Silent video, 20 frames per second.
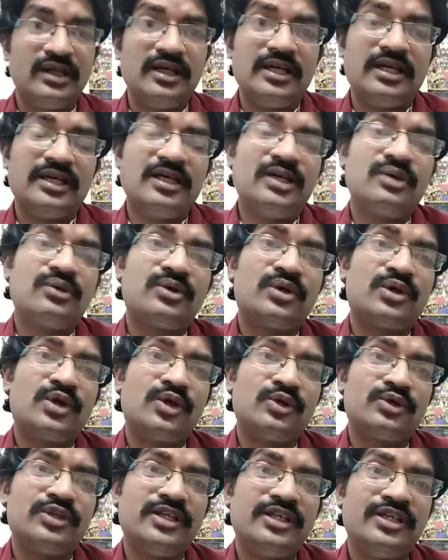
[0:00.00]
Now
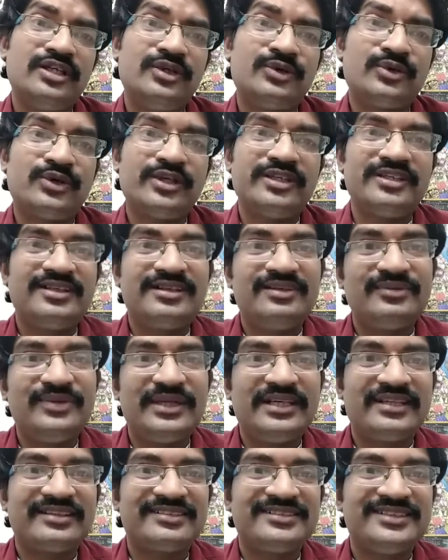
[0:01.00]
clothing during the
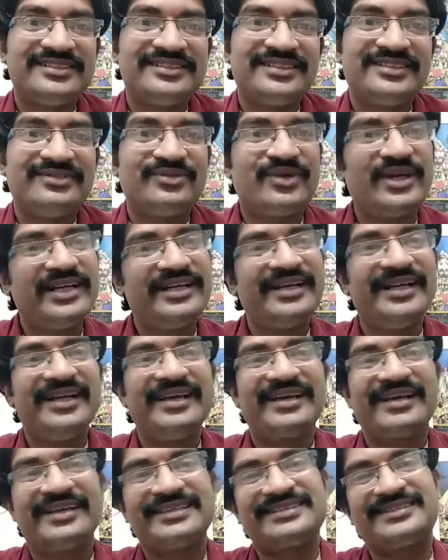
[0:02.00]
winter season, one layer
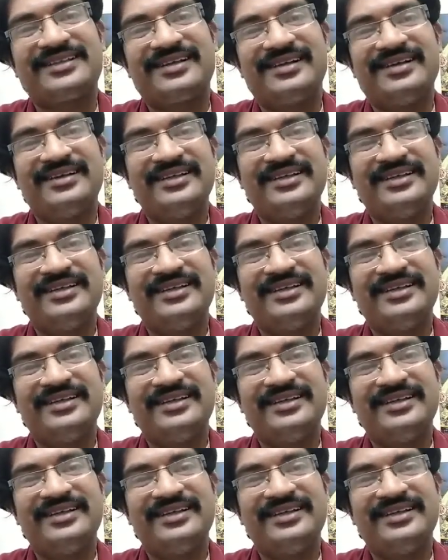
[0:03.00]
extra